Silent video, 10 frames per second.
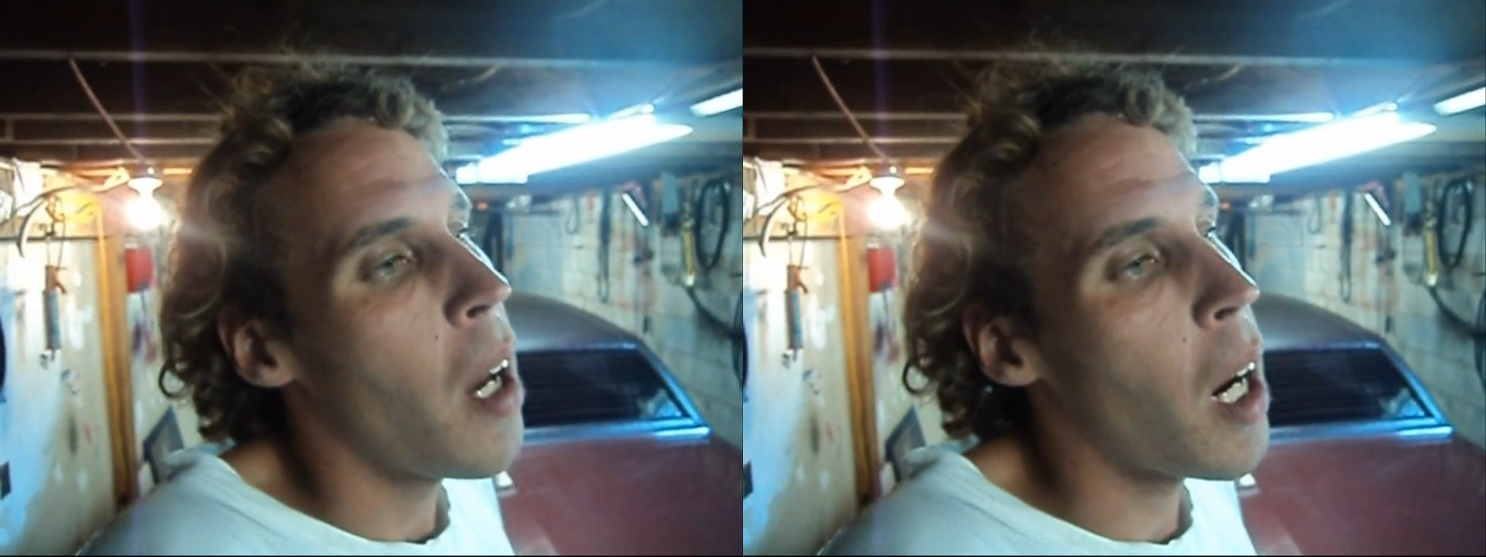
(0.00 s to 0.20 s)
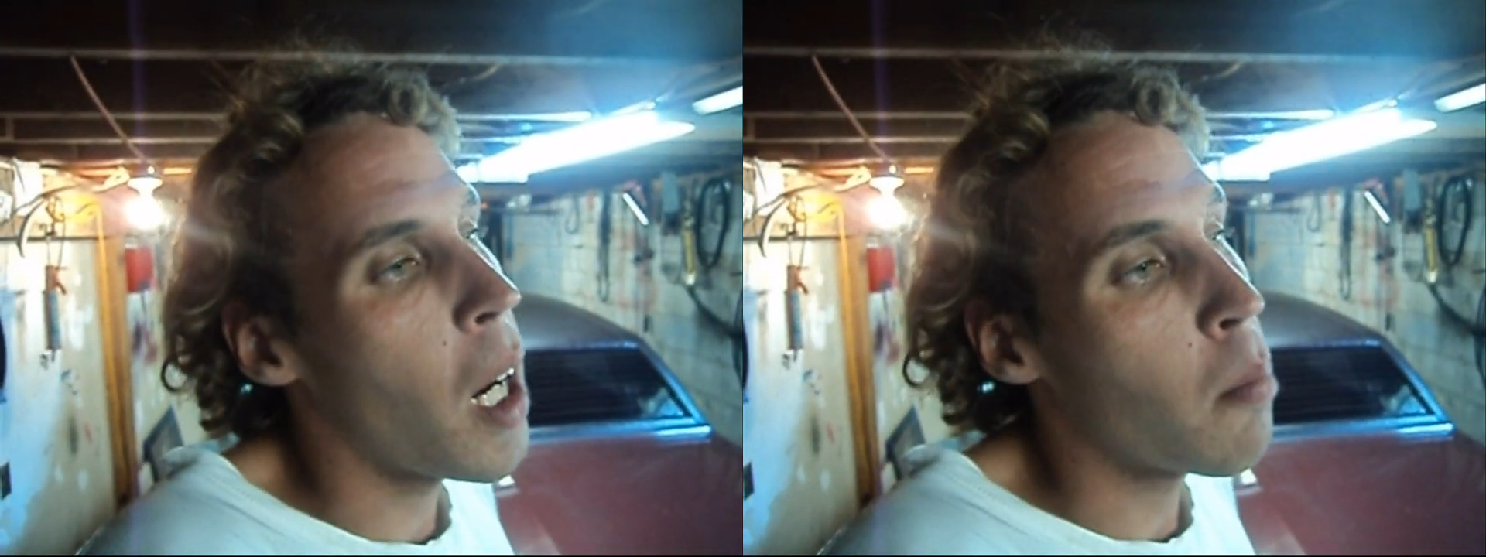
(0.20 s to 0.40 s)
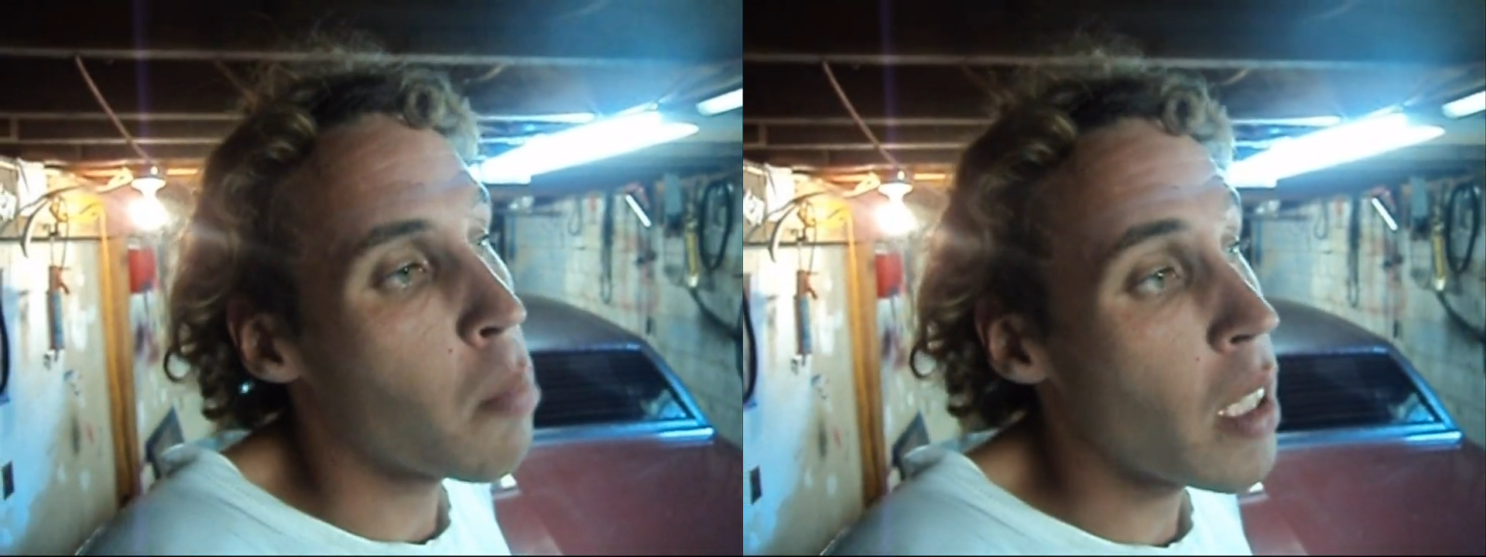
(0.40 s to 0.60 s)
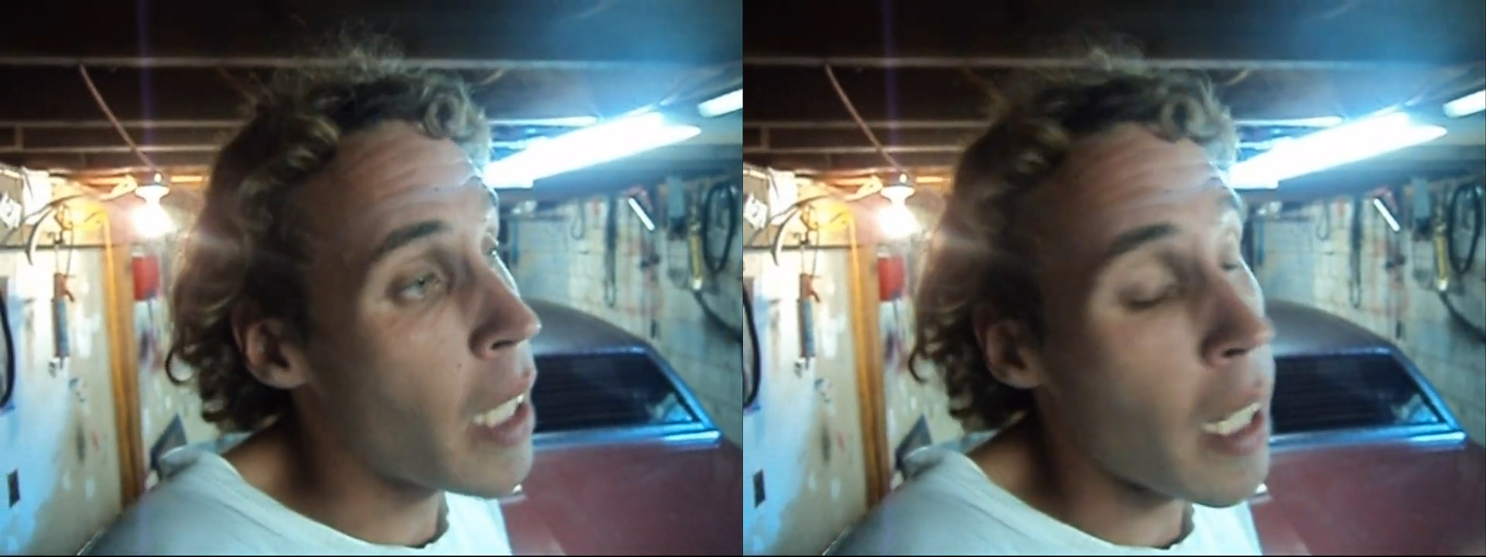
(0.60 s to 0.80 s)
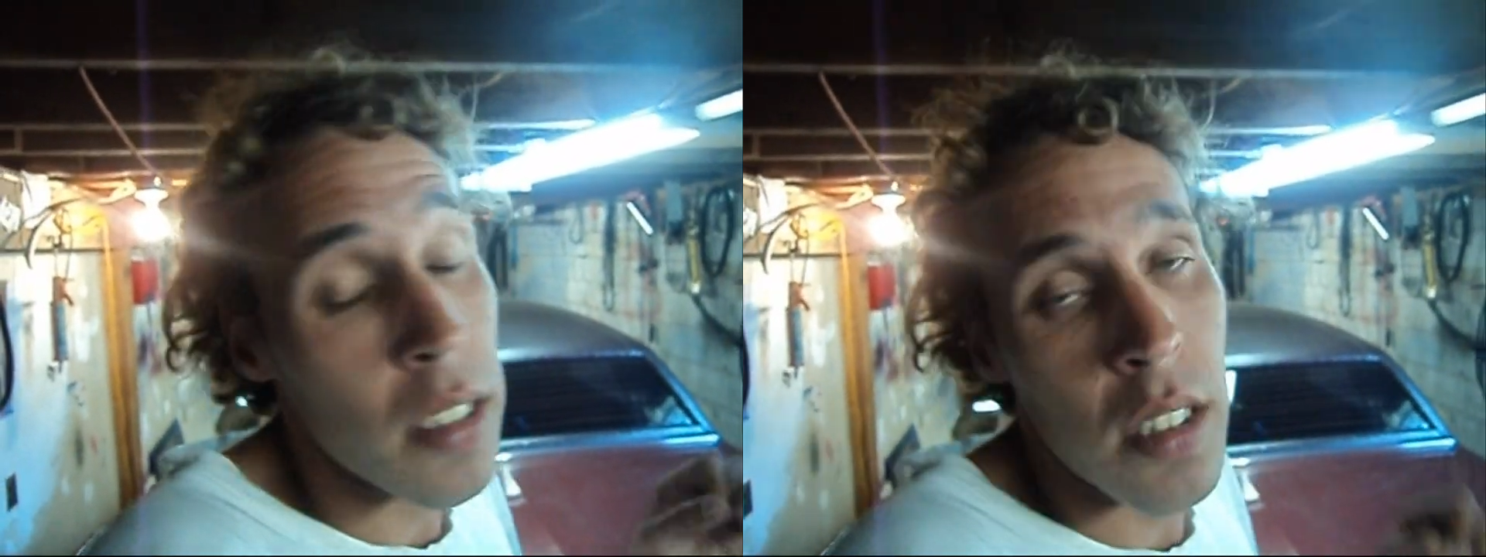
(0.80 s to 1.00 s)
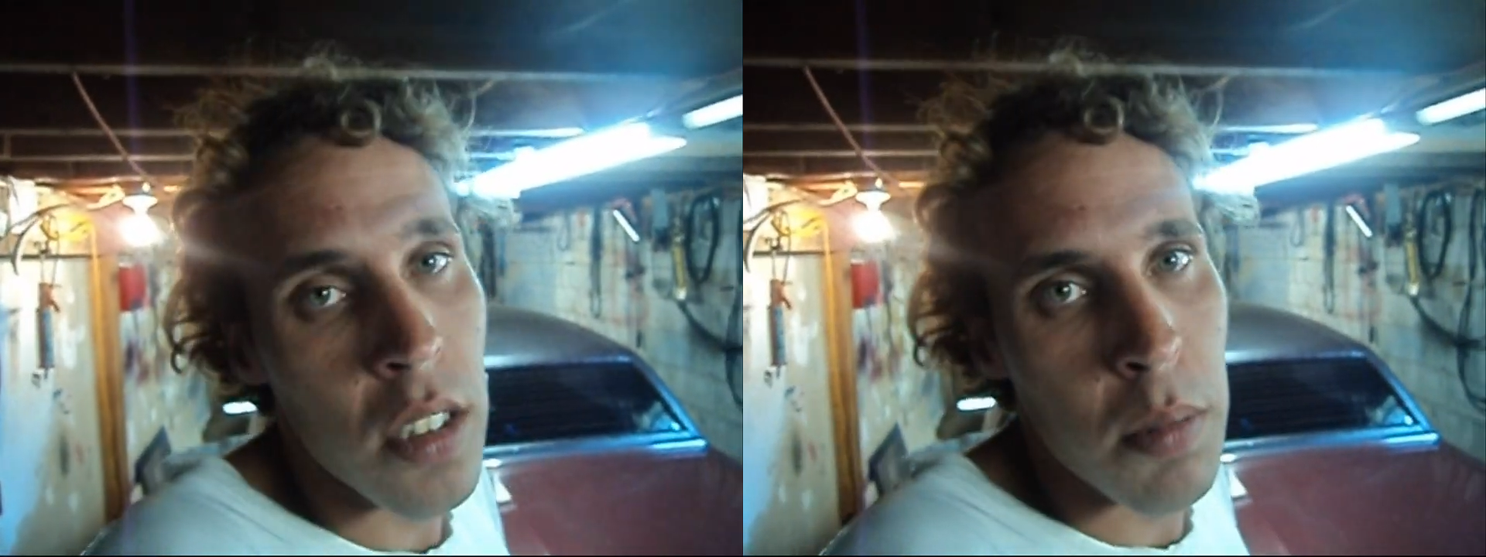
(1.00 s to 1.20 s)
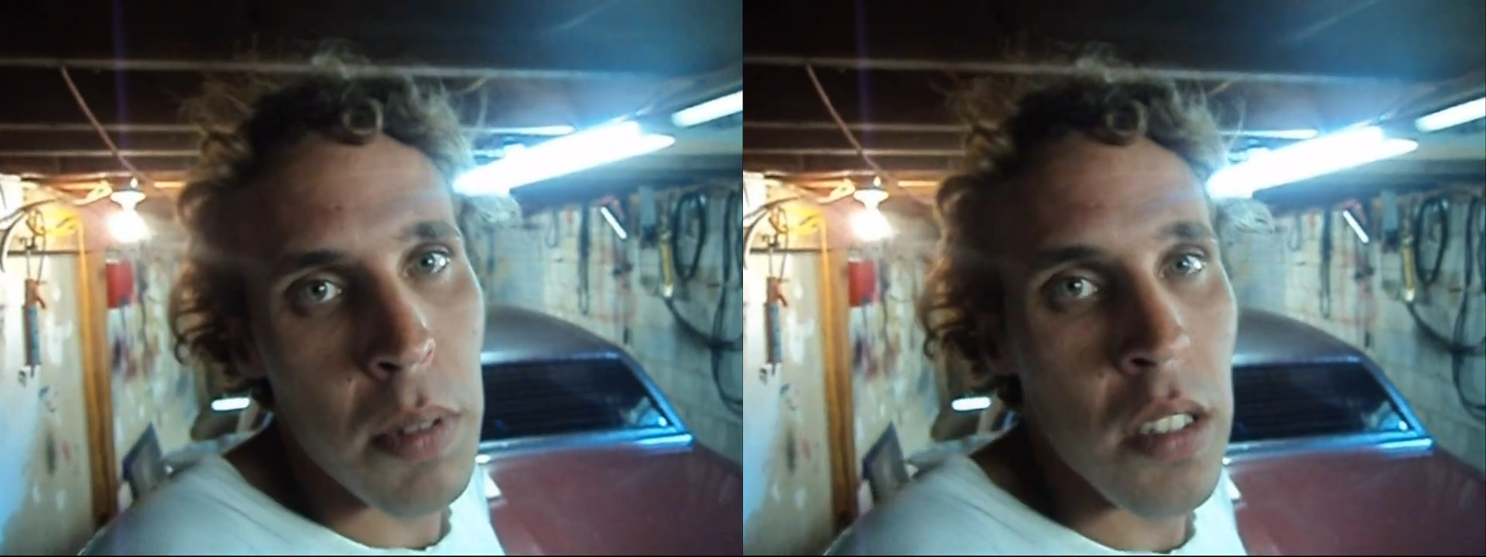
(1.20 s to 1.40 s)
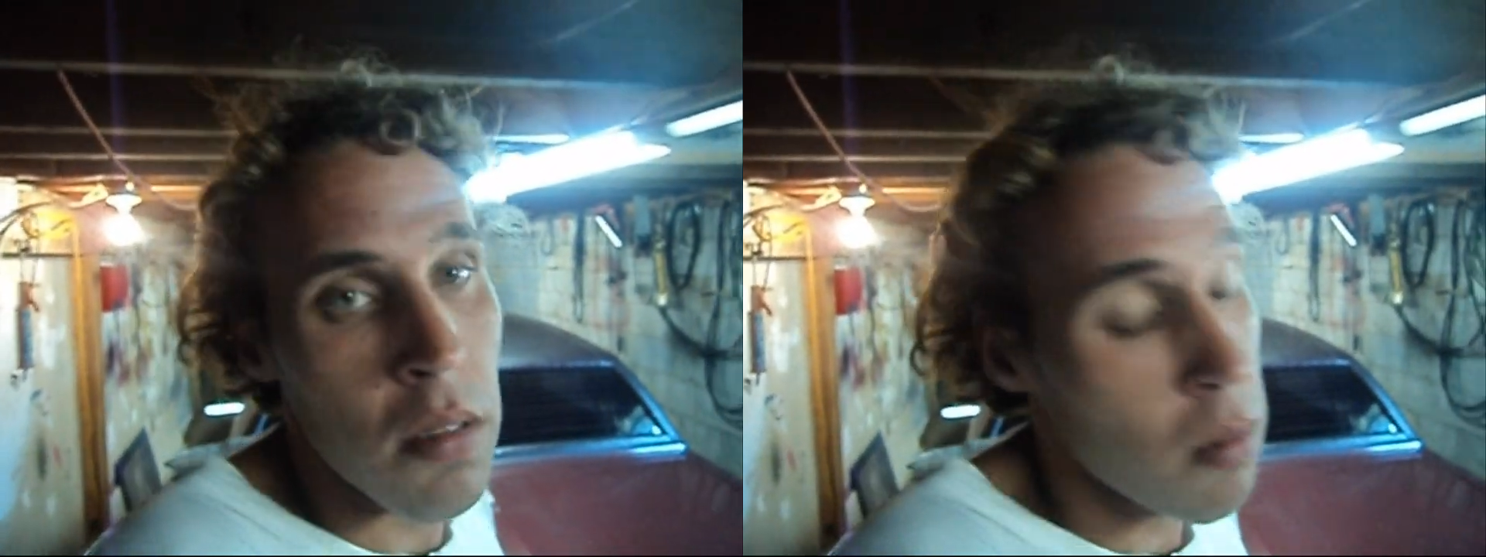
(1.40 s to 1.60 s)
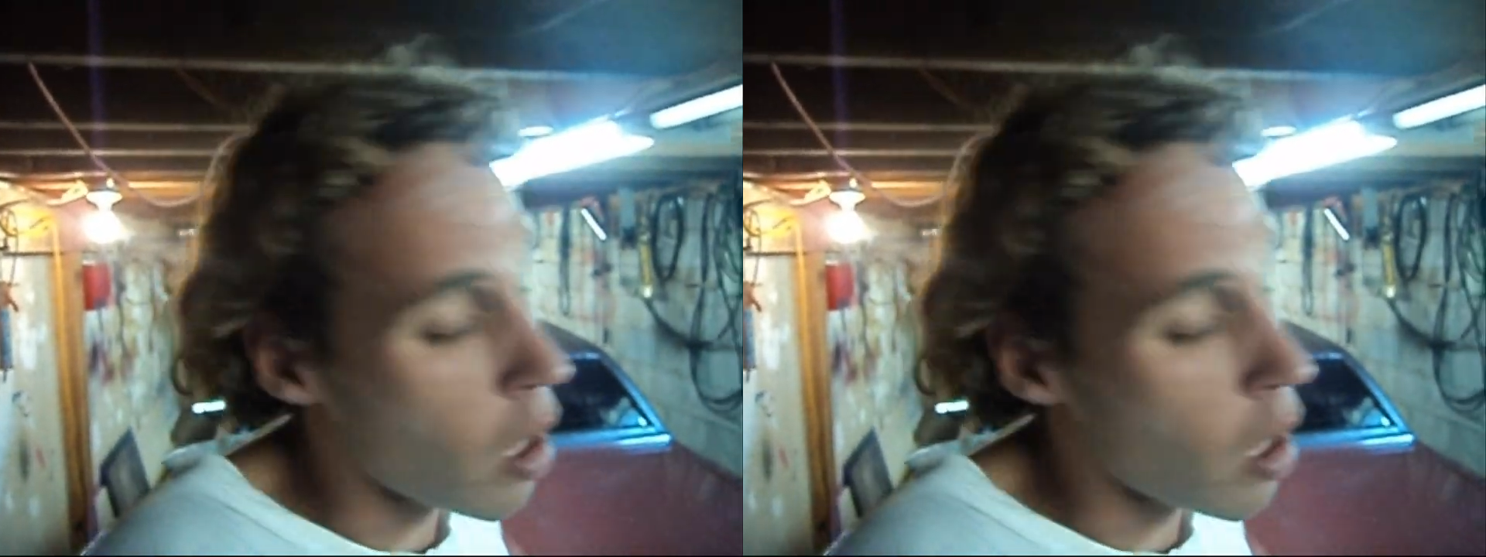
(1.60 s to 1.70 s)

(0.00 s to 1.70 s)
But yes, there's been